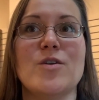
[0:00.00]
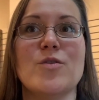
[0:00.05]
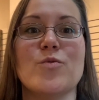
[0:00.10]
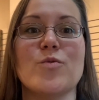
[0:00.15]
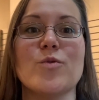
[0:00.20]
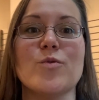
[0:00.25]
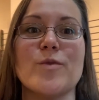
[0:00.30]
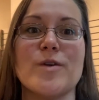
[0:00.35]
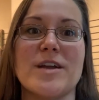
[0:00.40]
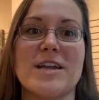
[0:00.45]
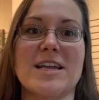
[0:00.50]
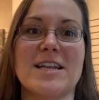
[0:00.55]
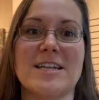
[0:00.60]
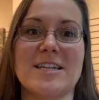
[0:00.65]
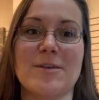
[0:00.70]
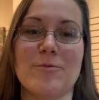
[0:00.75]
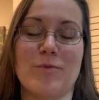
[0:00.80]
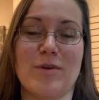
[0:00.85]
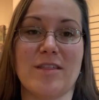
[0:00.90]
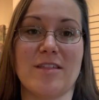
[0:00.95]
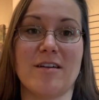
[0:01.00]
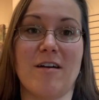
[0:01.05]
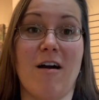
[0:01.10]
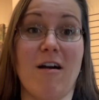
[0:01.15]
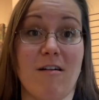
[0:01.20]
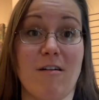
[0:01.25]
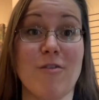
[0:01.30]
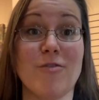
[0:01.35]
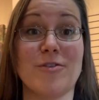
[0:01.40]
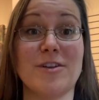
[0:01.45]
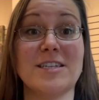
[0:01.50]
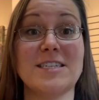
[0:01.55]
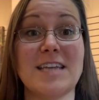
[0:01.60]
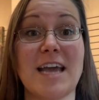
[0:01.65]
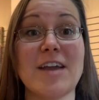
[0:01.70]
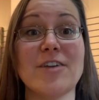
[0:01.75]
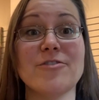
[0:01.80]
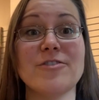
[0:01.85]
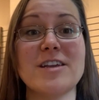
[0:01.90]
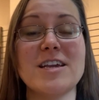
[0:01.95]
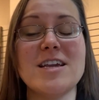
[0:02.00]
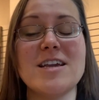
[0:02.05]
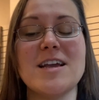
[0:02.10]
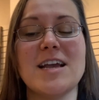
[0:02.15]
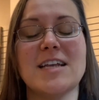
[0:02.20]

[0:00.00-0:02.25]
we're working with our own integrity.